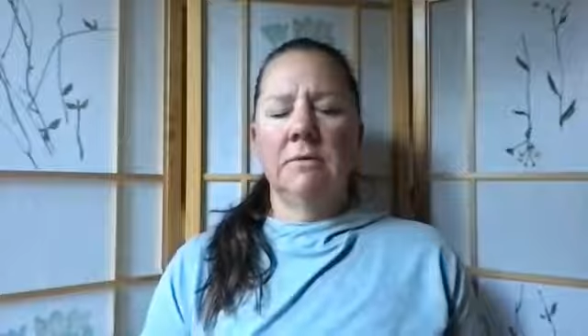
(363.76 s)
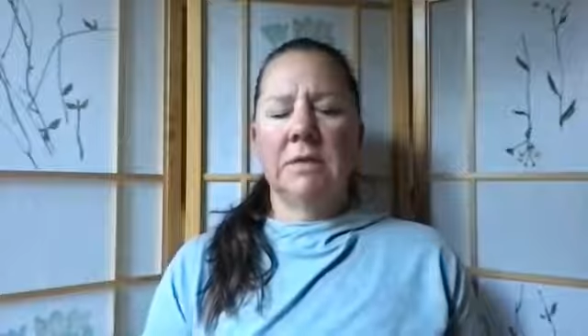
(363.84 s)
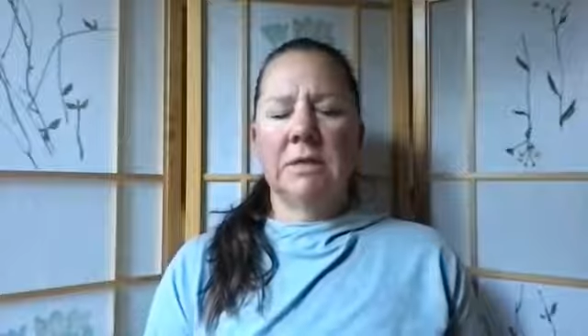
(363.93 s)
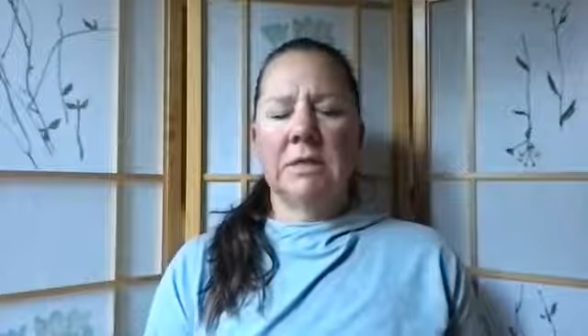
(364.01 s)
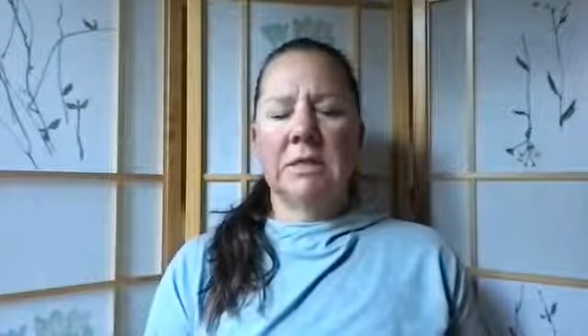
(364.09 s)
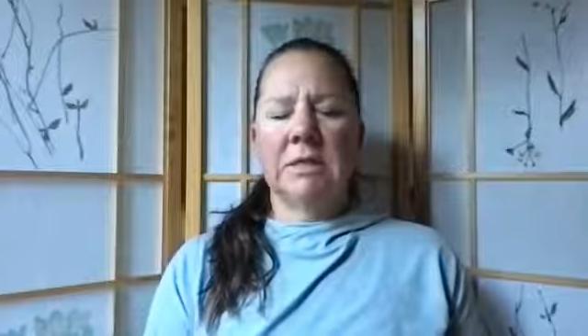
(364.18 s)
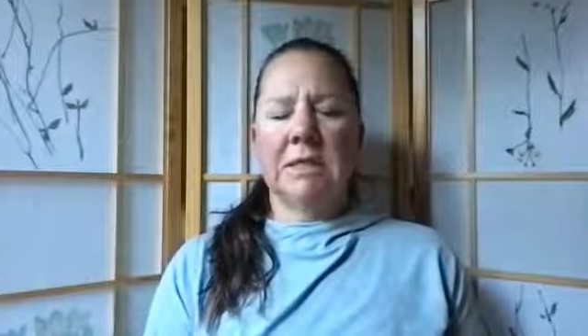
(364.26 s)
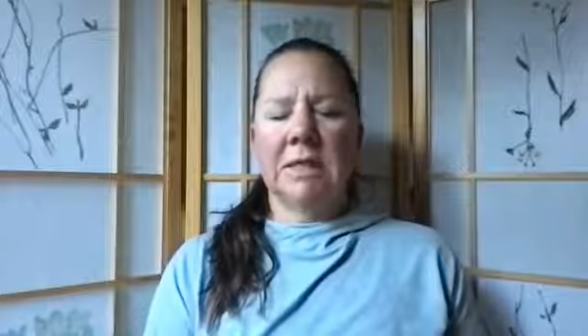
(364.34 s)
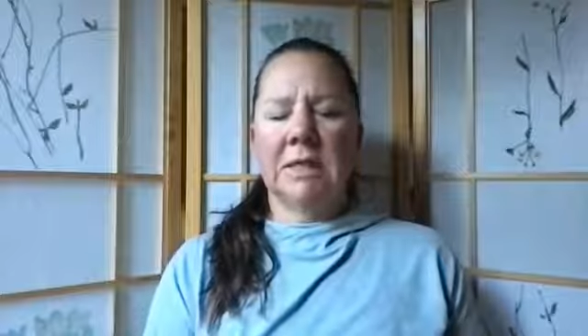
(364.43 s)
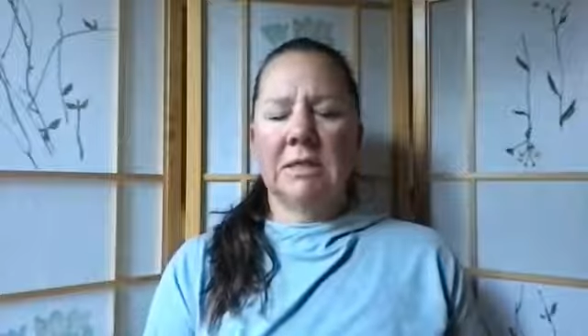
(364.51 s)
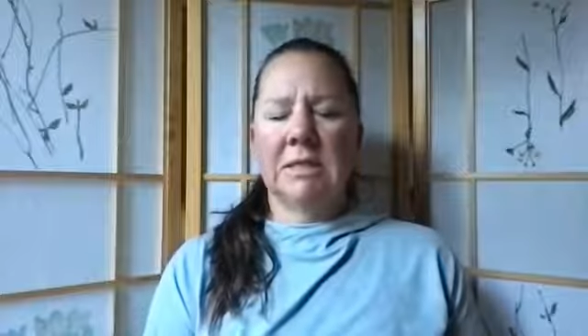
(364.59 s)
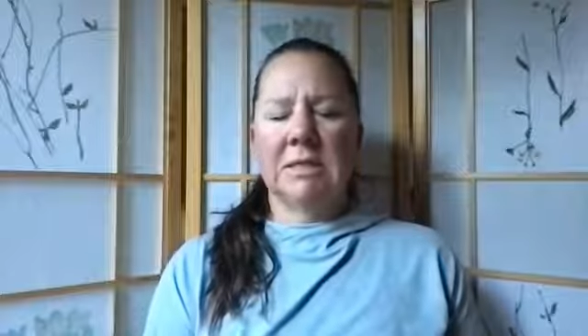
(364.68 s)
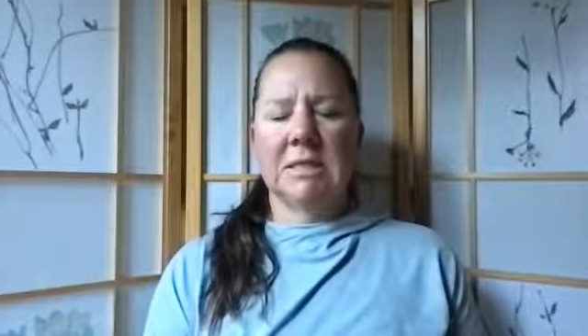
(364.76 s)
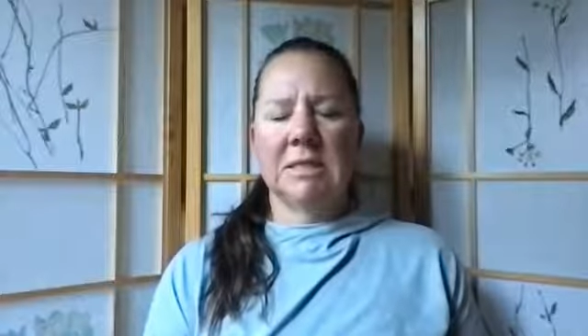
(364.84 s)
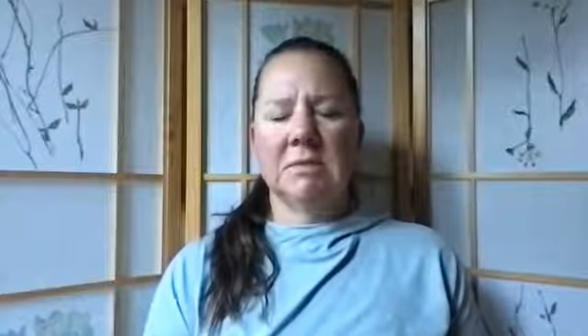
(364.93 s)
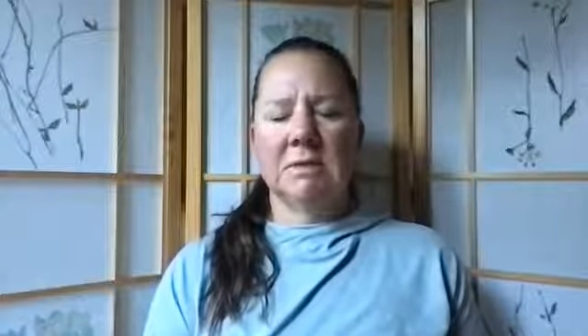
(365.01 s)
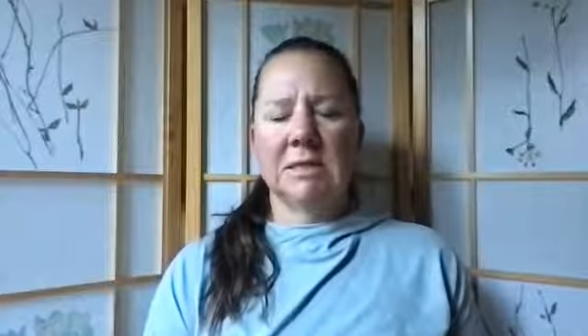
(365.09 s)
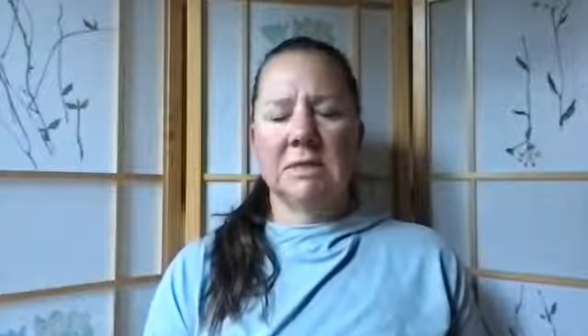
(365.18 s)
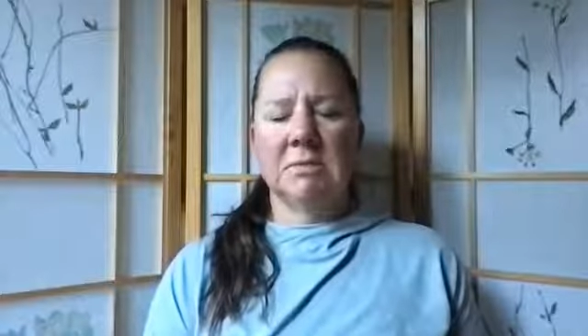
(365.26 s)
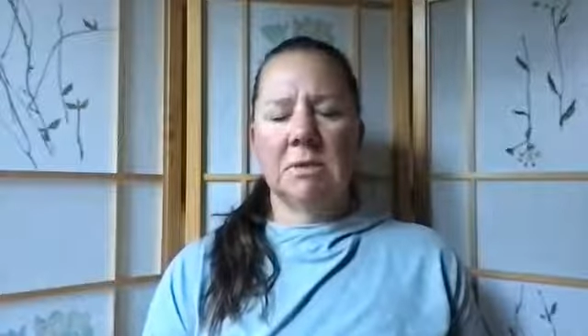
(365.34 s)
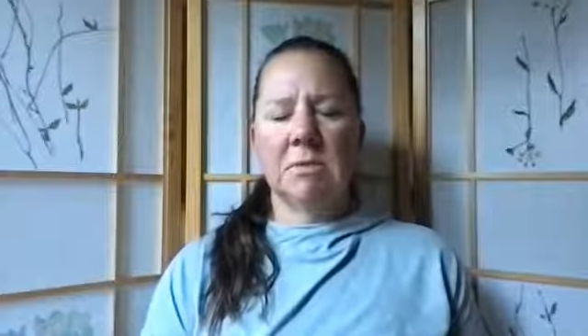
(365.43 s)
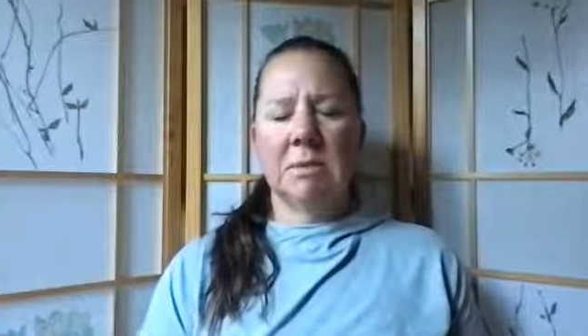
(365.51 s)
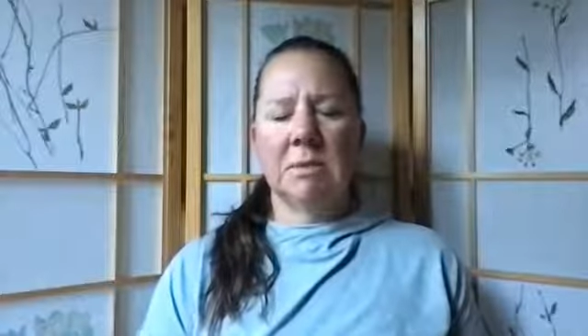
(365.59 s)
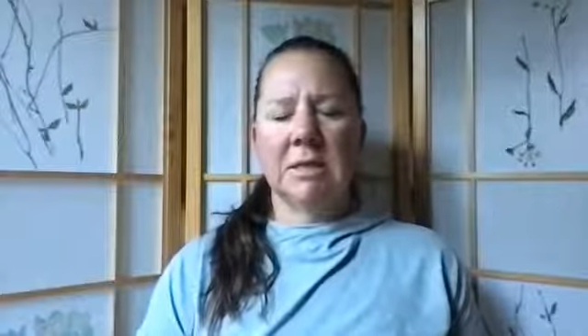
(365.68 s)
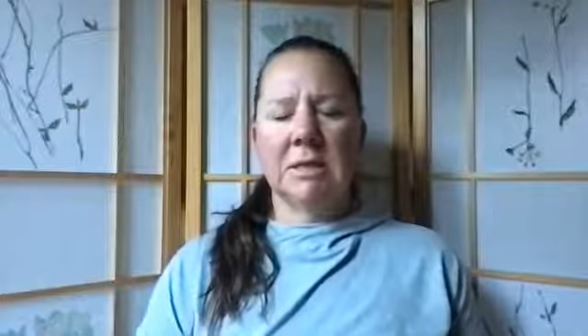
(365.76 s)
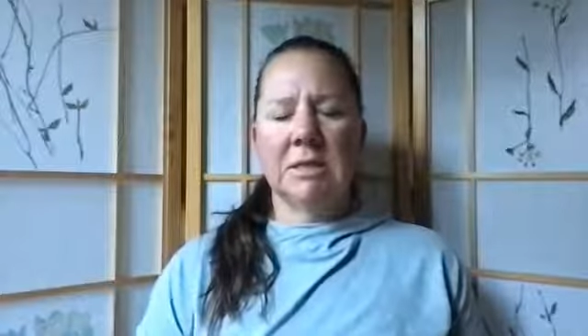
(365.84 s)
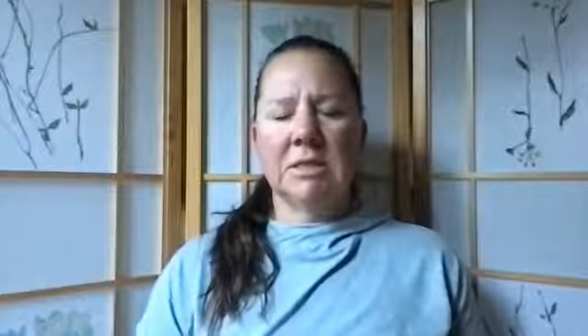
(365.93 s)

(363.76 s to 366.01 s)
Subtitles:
very tense in this moment,